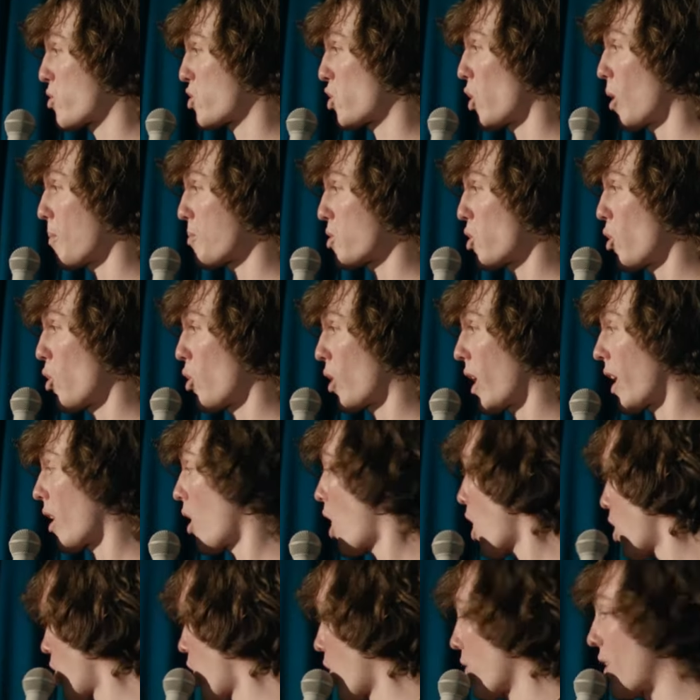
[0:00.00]
stopped talking.
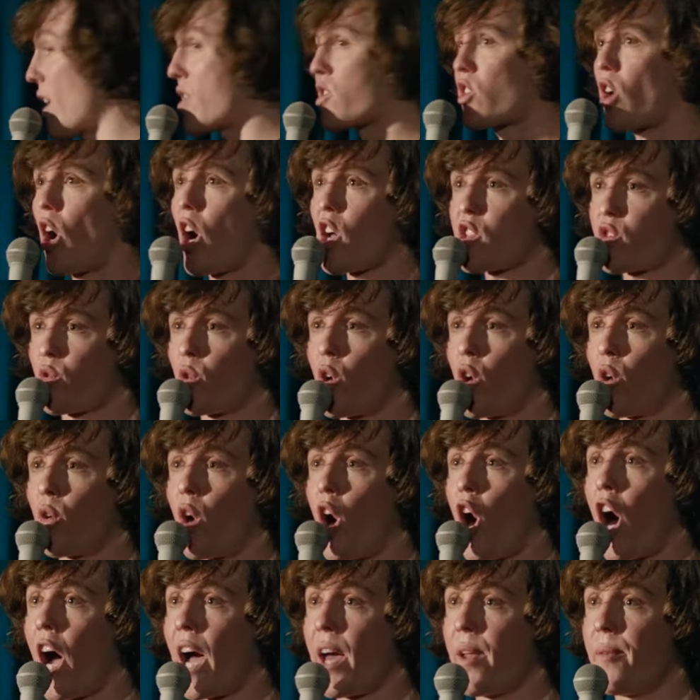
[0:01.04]
Hold on, these guys are all
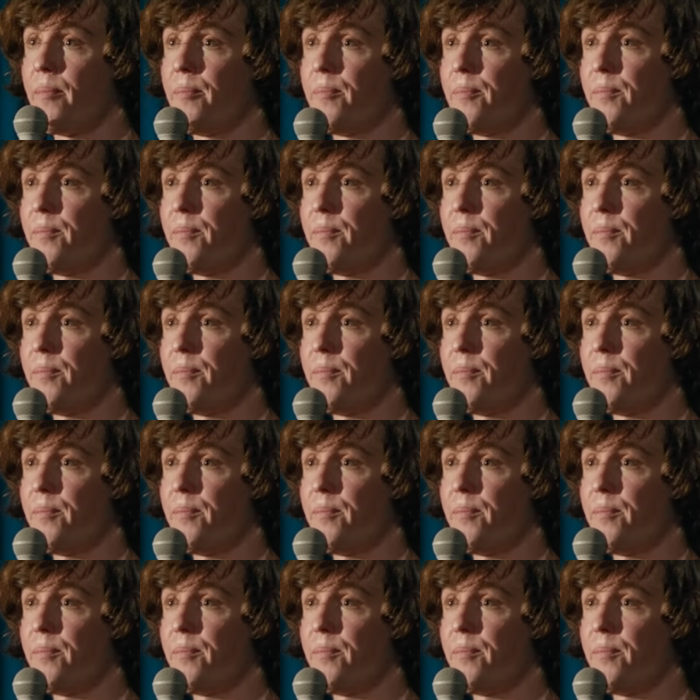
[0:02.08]
right.